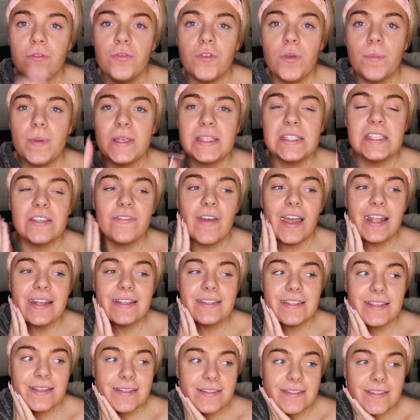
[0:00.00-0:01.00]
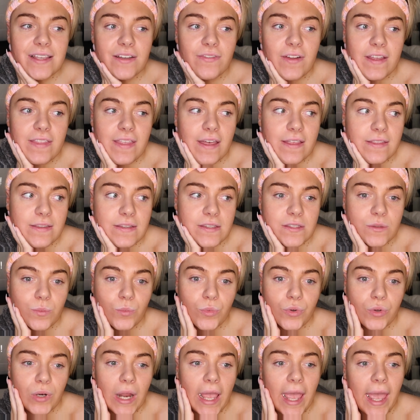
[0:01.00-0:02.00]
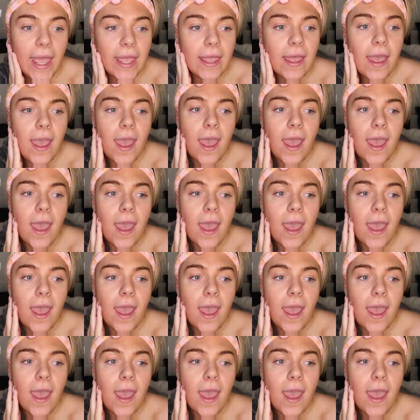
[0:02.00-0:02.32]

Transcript: a few bits of editing and stuff like that this morning.